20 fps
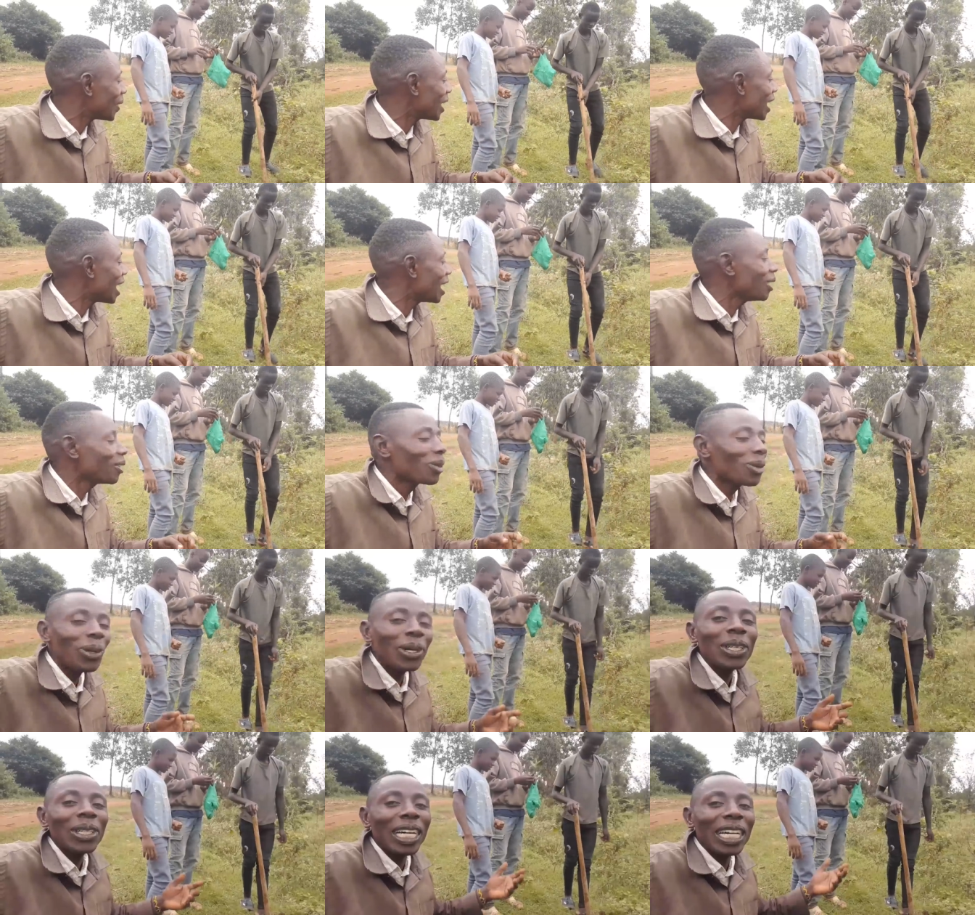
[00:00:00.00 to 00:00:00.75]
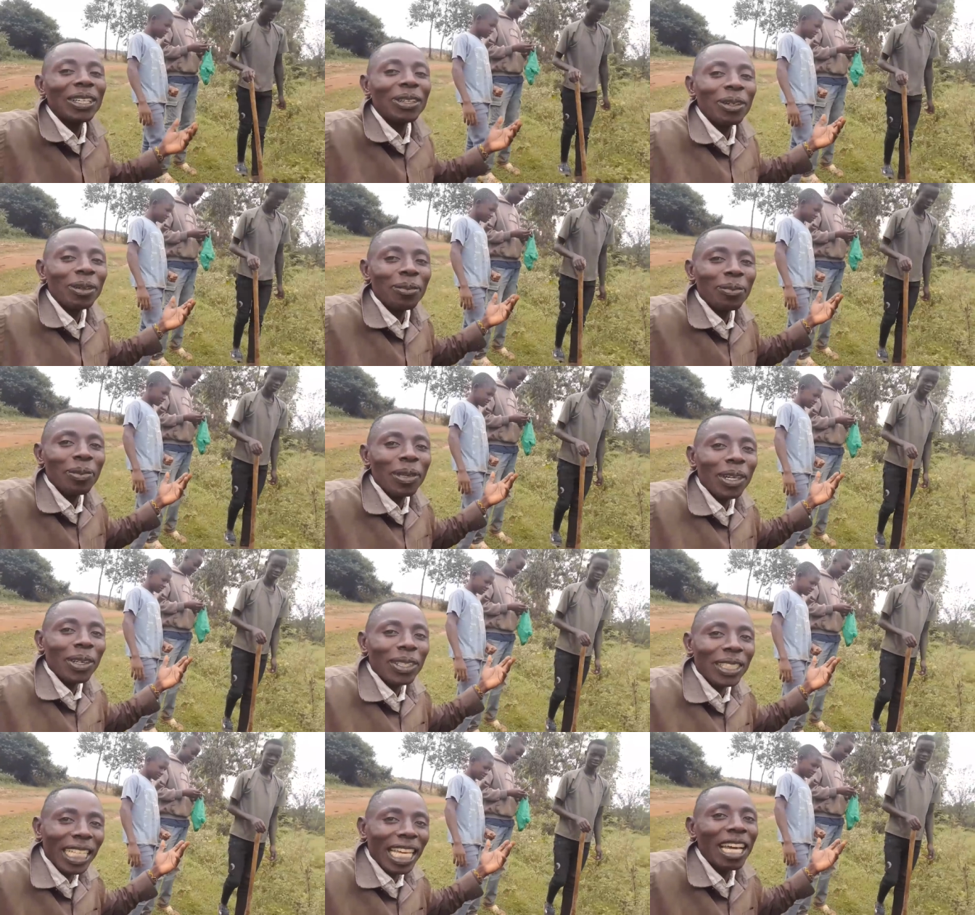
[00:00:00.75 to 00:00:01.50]
And what can you
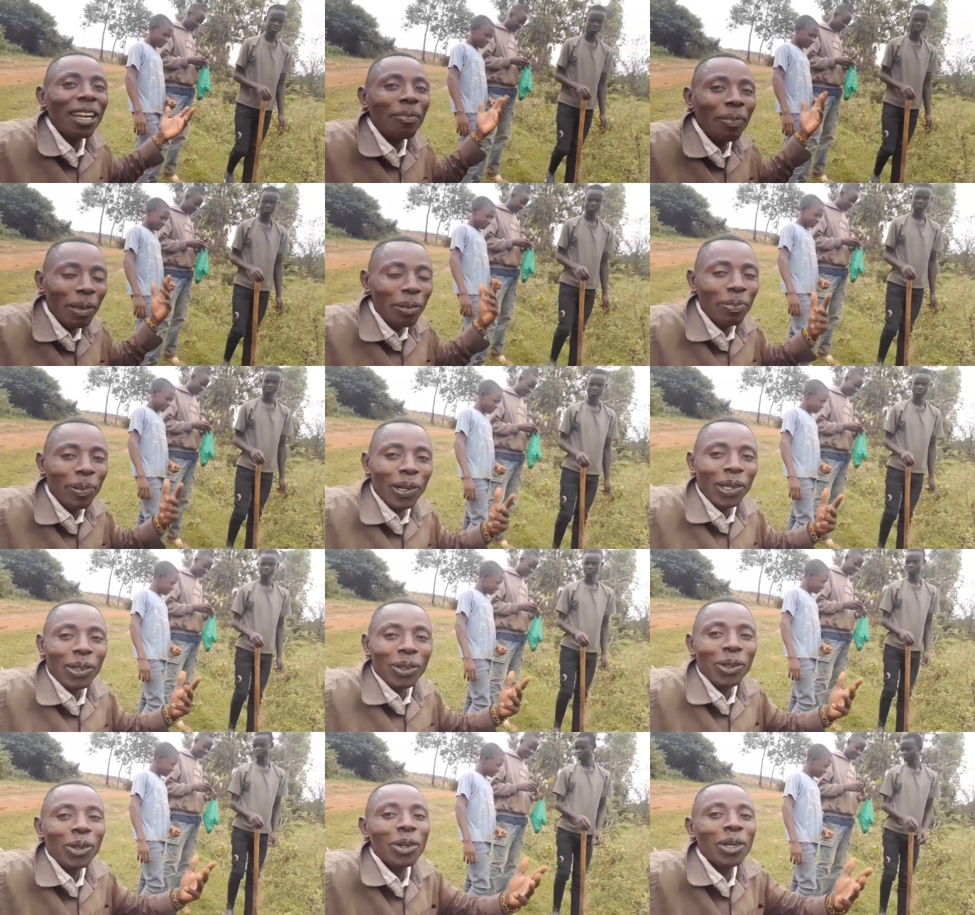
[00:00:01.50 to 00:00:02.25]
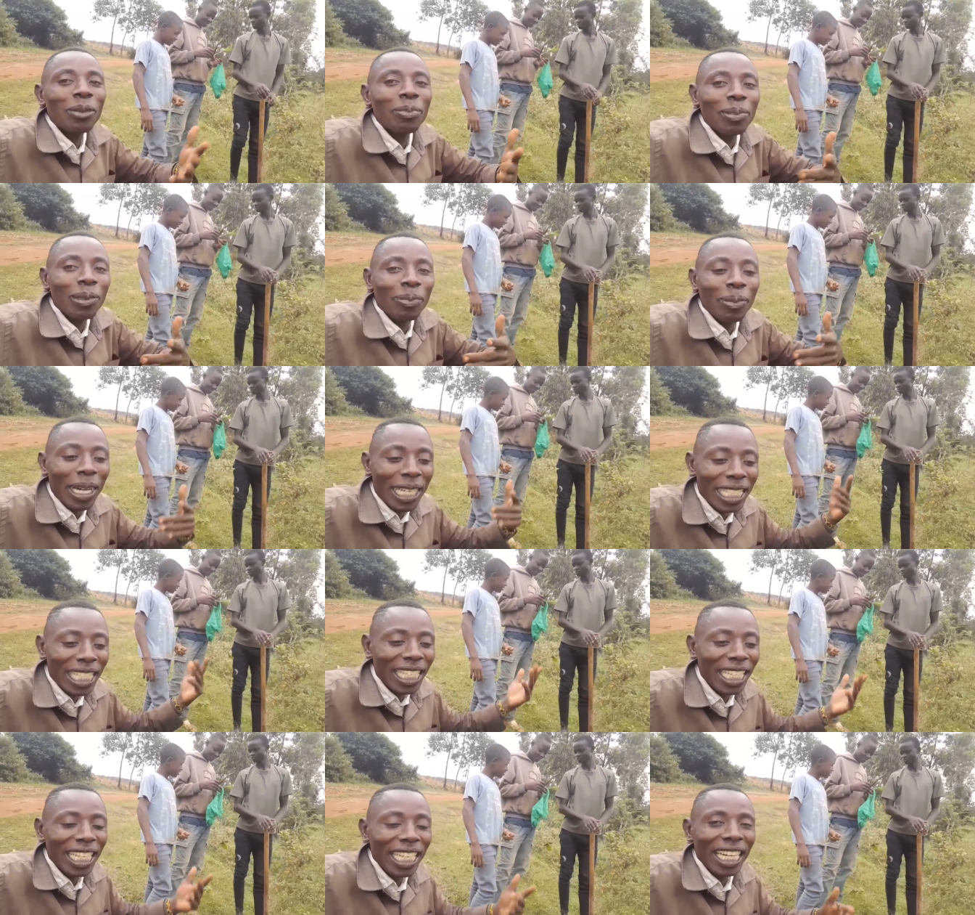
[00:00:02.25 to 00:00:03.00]
tell people who will be
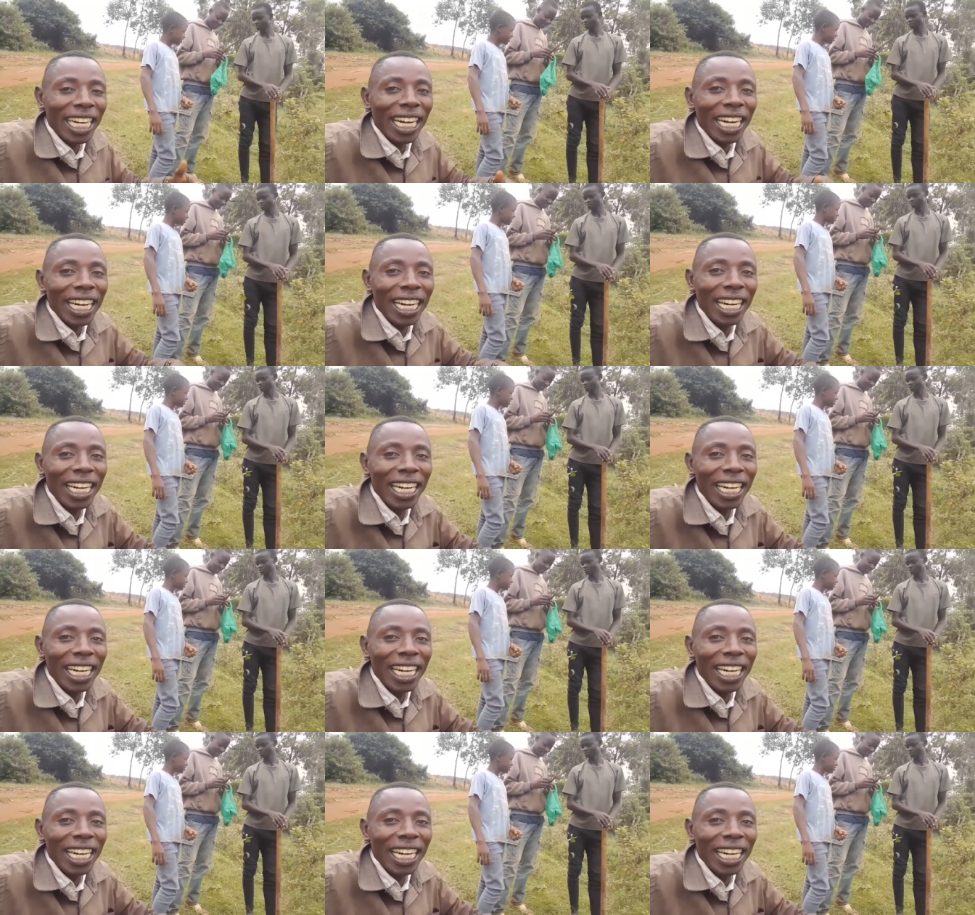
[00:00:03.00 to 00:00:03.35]
passing here?